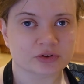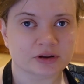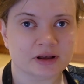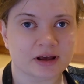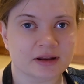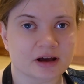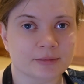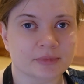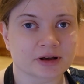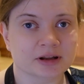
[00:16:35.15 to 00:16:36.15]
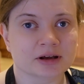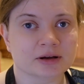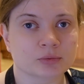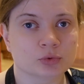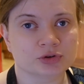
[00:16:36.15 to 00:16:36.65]
and then I'm gonna
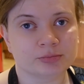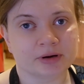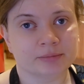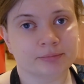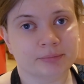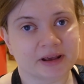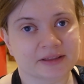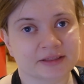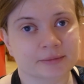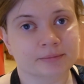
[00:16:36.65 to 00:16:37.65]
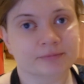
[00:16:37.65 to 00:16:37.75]
water bathe them.